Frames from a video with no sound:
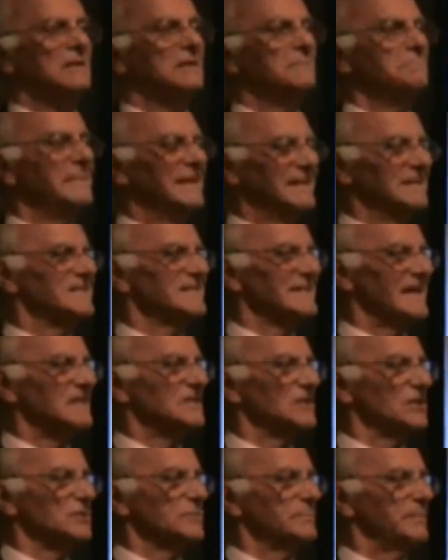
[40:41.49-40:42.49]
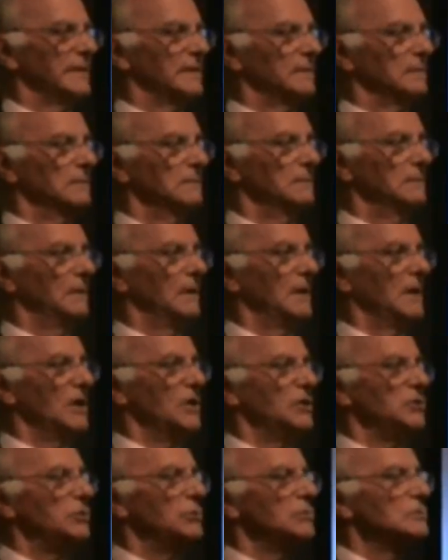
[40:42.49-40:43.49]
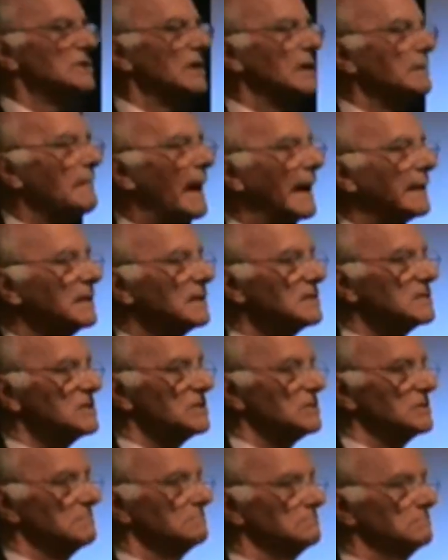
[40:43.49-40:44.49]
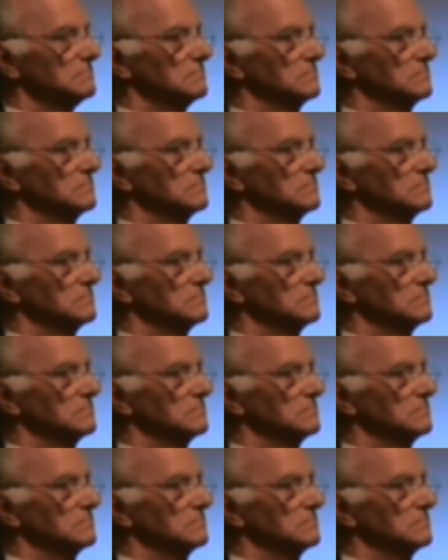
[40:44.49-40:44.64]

the Middlesex Hospital, using magnetism